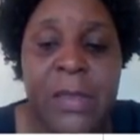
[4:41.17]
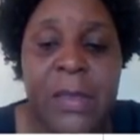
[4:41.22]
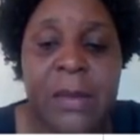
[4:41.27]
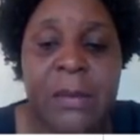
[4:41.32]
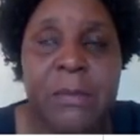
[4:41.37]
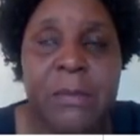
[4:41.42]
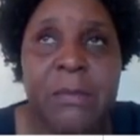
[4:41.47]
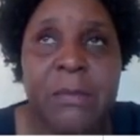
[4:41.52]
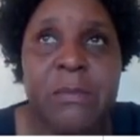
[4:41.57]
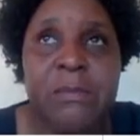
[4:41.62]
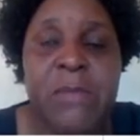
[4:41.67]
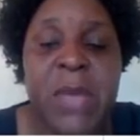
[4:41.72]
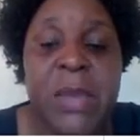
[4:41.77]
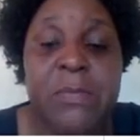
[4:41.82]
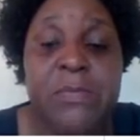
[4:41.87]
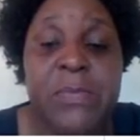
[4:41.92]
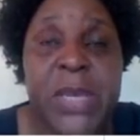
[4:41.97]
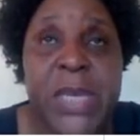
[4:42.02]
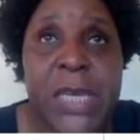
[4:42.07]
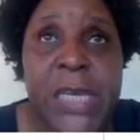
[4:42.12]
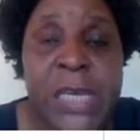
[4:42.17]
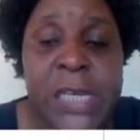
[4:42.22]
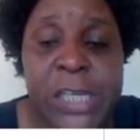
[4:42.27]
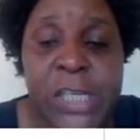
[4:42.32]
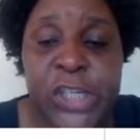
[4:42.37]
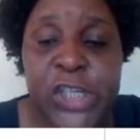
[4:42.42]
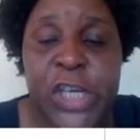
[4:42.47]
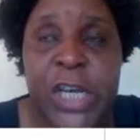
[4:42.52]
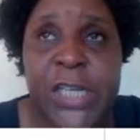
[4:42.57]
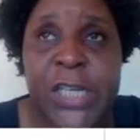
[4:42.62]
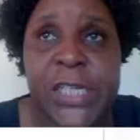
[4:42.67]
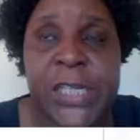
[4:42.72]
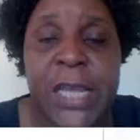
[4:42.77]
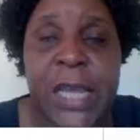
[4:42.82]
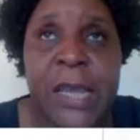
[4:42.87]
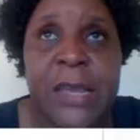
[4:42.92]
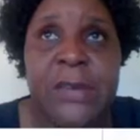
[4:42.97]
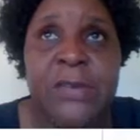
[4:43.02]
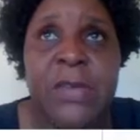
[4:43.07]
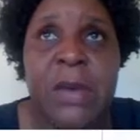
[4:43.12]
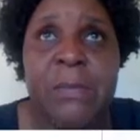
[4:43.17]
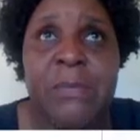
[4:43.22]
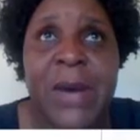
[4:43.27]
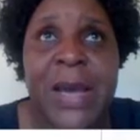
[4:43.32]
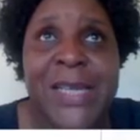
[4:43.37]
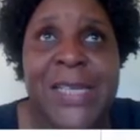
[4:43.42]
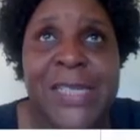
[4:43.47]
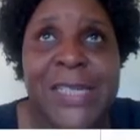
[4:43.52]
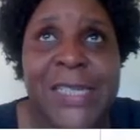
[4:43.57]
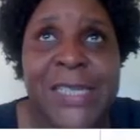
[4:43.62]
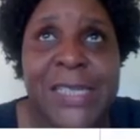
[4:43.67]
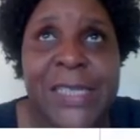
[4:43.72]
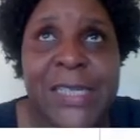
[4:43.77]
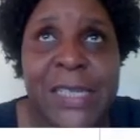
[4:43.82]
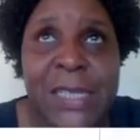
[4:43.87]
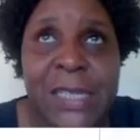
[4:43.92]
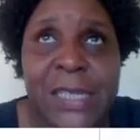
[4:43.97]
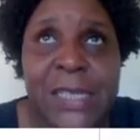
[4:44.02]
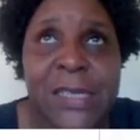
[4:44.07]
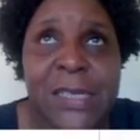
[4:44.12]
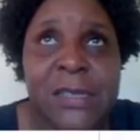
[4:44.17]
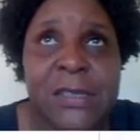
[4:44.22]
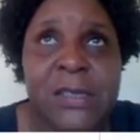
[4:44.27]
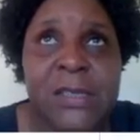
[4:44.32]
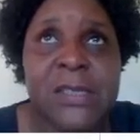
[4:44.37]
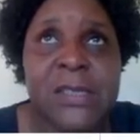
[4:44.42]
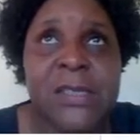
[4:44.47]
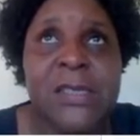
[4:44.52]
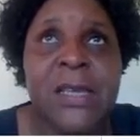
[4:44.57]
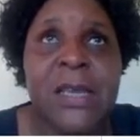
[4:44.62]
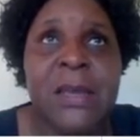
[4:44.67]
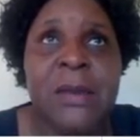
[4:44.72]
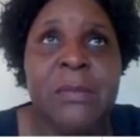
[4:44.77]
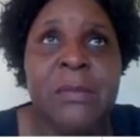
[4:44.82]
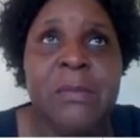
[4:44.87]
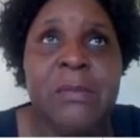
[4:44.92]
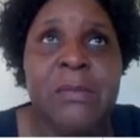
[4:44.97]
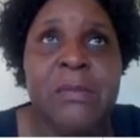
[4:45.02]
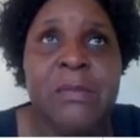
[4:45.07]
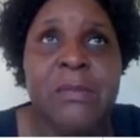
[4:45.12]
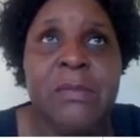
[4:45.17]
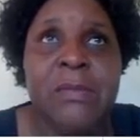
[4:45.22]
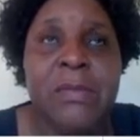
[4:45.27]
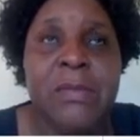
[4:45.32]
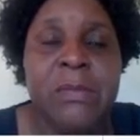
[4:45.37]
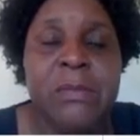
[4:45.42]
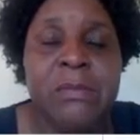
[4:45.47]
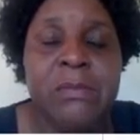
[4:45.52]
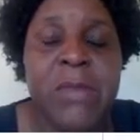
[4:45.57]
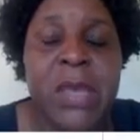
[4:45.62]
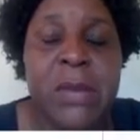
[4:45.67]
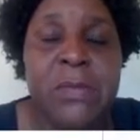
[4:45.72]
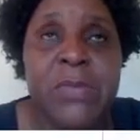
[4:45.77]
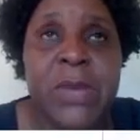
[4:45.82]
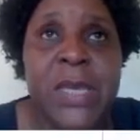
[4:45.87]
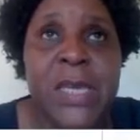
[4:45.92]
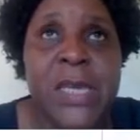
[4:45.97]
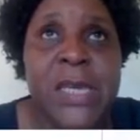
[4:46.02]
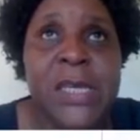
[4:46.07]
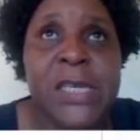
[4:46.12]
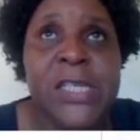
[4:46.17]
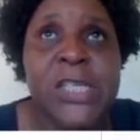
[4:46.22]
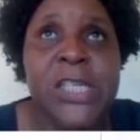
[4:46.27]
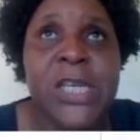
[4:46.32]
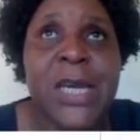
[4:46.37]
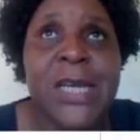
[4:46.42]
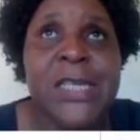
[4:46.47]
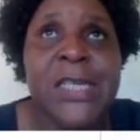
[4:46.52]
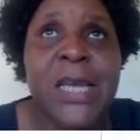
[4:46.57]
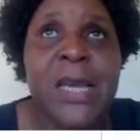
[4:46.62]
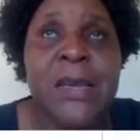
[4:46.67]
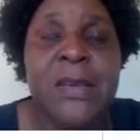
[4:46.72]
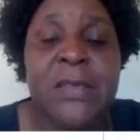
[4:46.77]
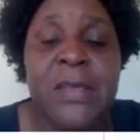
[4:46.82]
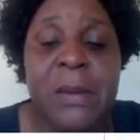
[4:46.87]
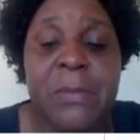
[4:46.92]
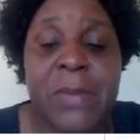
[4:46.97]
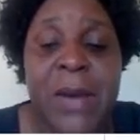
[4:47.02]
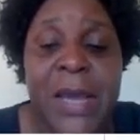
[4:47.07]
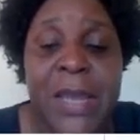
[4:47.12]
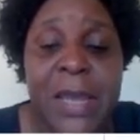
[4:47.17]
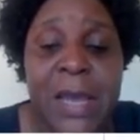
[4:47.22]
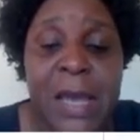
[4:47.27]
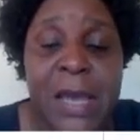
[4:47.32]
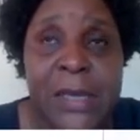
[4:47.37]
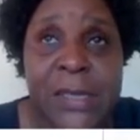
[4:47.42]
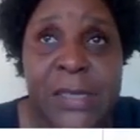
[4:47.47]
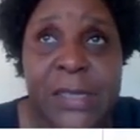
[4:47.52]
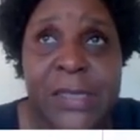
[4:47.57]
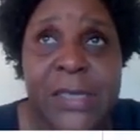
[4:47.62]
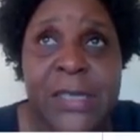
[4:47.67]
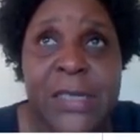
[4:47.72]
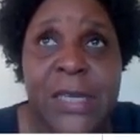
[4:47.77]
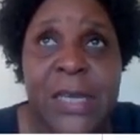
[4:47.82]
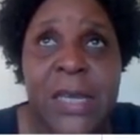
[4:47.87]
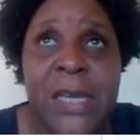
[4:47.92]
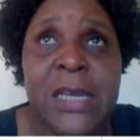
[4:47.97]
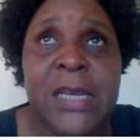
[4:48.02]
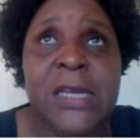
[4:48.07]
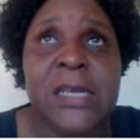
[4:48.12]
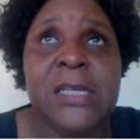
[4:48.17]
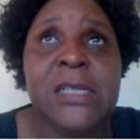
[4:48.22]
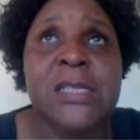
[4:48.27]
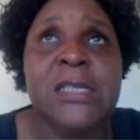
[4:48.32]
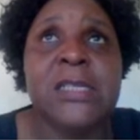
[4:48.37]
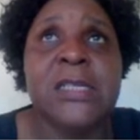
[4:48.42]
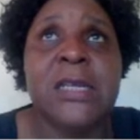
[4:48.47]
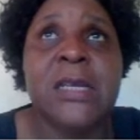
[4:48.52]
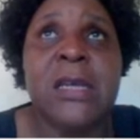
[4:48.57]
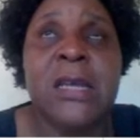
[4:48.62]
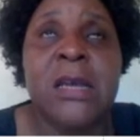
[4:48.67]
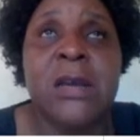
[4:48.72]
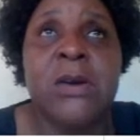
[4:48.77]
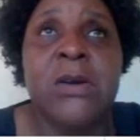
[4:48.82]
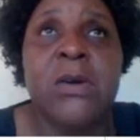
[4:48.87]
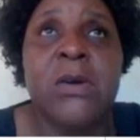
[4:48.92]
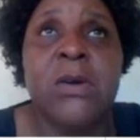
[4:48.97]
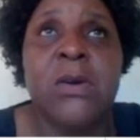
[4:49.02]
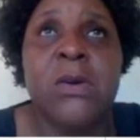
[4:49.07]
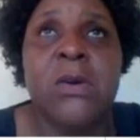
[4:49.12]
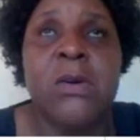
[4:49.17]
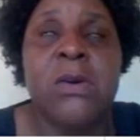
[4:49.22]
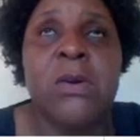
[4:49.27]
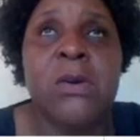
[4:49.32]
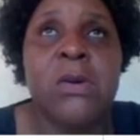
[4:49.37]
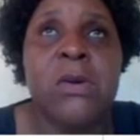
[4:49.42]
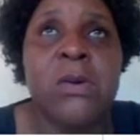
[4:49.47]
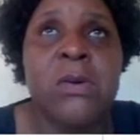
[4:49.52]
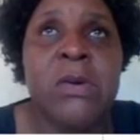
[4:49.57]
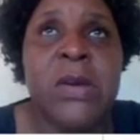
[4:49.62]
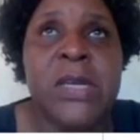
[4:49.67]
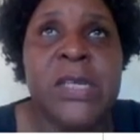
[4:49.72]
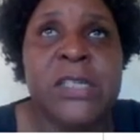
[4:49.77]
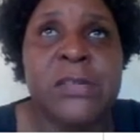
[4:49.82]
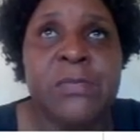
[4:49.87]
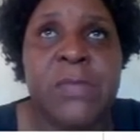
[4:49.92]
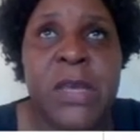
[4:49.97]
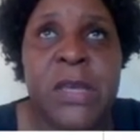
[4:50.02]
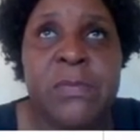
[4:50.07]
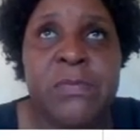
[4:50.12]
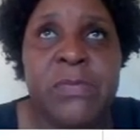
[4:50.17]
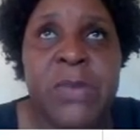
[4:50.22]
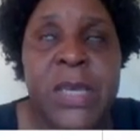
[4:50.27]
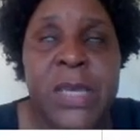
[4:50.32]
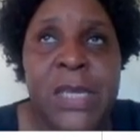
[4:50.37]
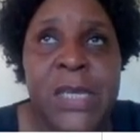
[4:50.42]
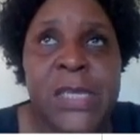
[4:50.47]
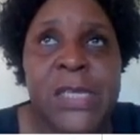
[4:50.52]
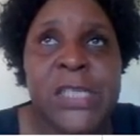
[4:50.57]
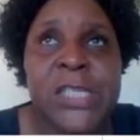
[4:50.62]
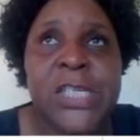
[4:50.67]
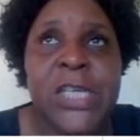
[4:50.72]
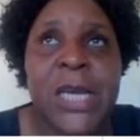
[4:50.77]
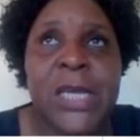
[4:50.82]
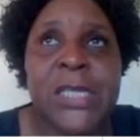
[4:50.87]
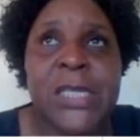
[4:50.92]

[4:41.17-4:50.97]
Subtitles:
may be injured either by disease, may be injured either by accident, or it may be injured